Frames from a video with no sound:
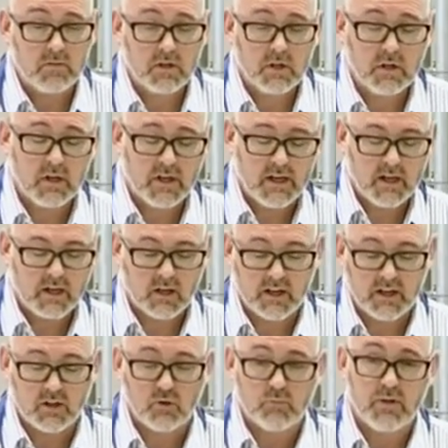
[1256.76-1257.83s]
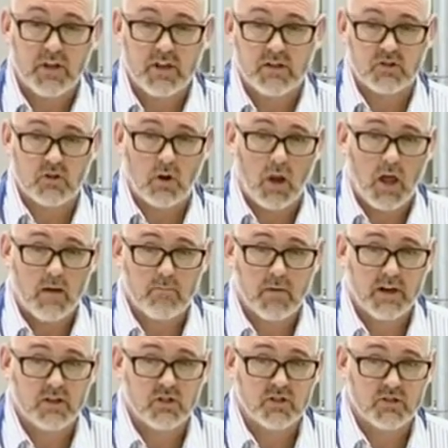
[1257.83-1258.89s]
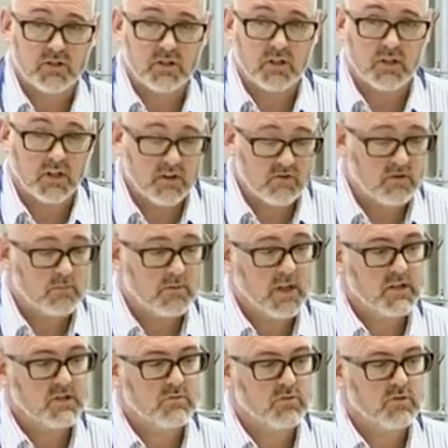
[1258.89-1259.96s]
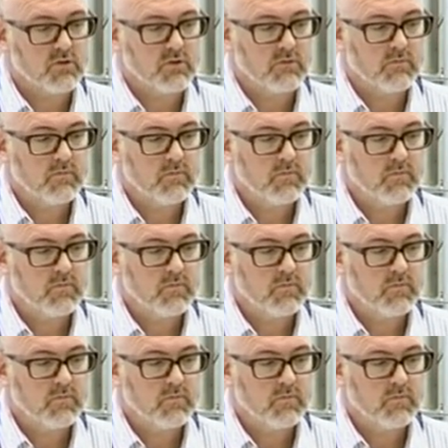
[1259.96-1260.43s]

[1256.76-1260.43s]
clinical peers or line managers that can give them that support.